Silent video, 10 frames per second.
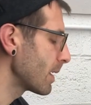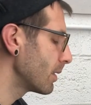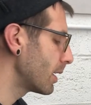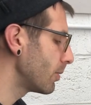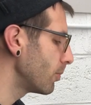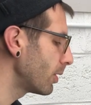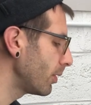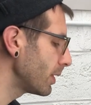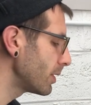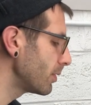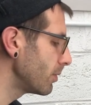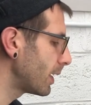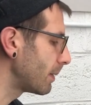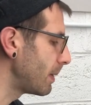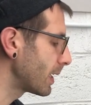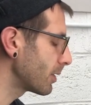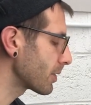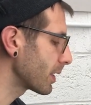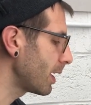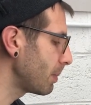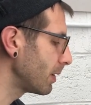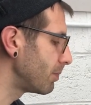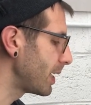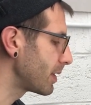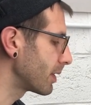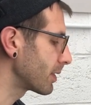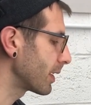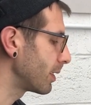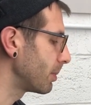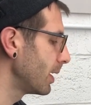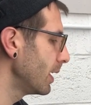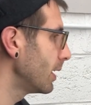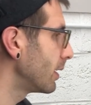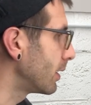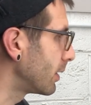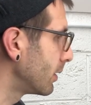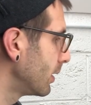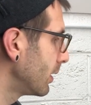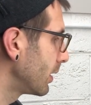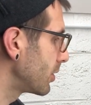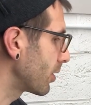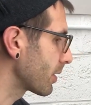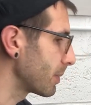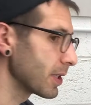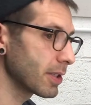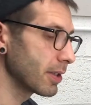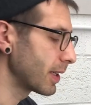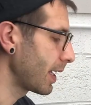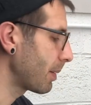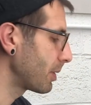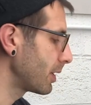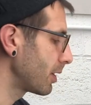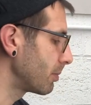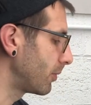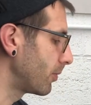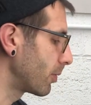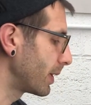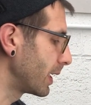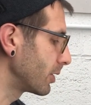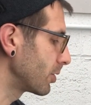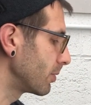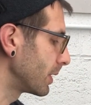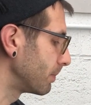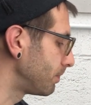Now we're going to make just a couple of basic setup adjustments to the camera here before we get shooting.